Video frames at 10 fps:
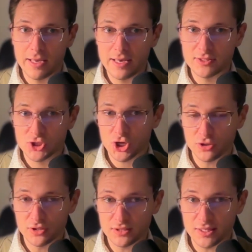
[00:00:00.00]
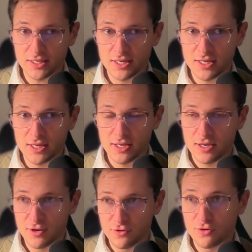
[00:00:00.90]
it's currently
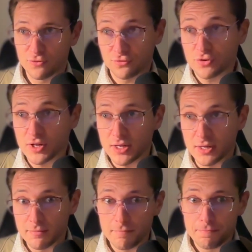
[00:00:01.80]
free.